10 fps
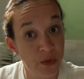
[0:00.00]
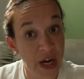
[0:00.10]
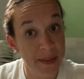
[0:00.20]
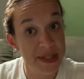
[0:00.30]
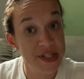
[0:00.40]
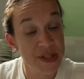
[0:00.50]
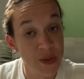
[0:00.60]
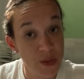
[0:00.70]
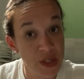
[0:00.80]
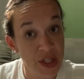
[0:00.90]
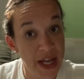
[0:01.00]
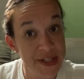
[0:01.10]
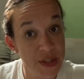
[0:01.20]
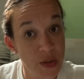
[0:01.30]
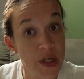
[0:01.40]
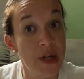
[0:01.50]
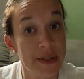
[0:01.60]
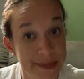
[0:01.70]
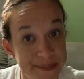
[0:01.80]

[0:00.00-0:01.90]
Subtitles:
rabbits through the glass door going.